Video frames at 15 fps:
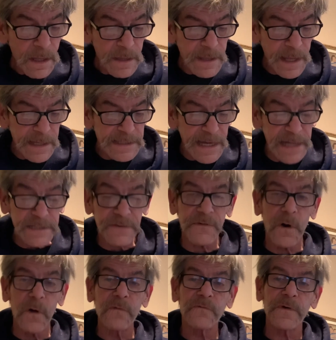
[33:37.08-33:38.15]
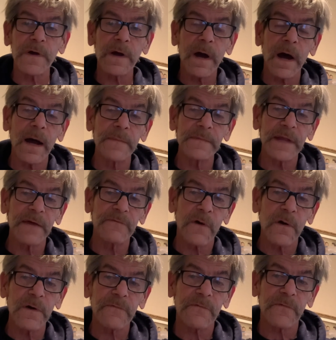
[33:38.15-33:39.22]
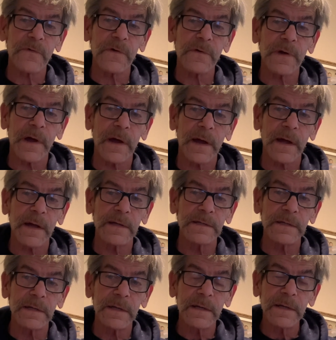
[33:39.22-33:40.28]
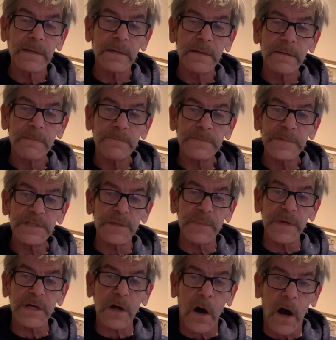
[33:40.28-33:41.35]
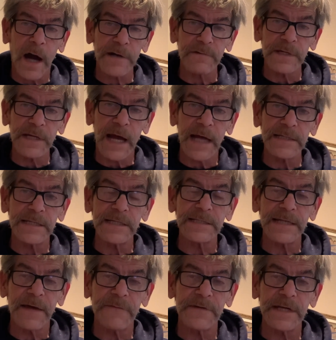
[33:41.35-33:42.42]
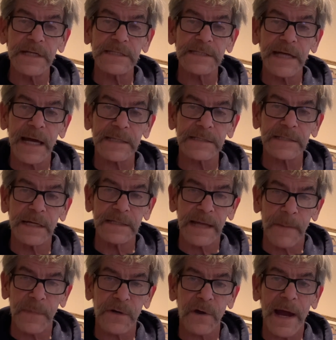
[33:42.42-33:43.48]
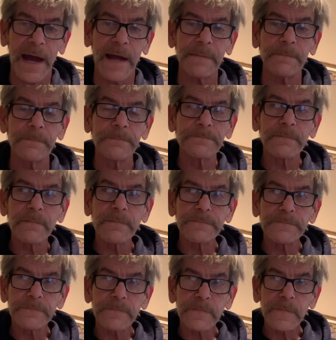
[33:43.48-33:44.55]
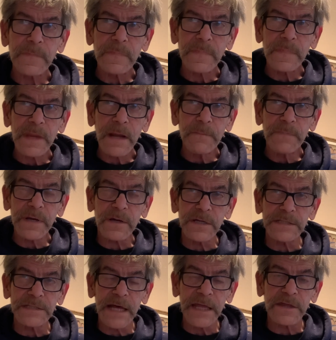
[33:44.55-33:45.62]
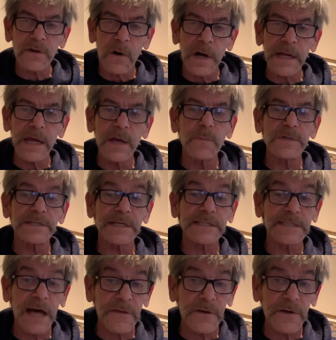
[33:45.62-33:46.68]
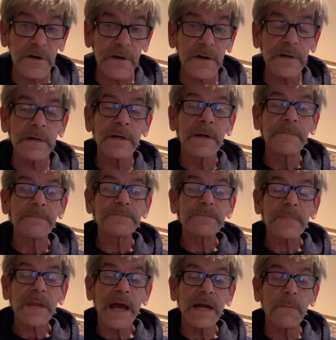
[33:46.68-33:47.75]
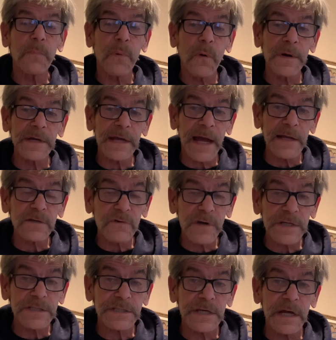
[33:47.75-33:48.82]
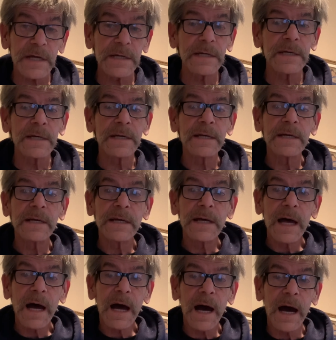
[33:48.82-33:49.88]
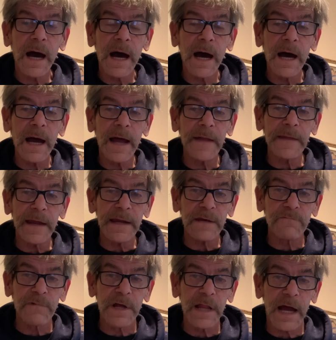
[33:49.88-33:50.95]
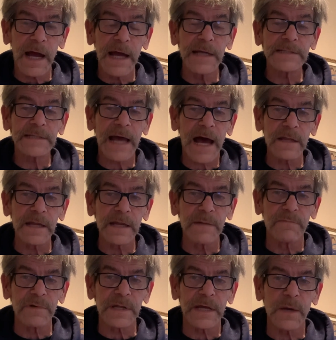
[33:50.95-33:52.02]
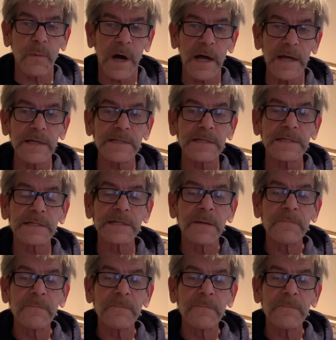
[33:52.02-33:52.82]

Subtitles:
They tend to vote for, they voted for Jimmy Carter in 1976, a Democrat, because they thought he was a Southerner and a born-again Christian, and they didn't realize how liberal he was.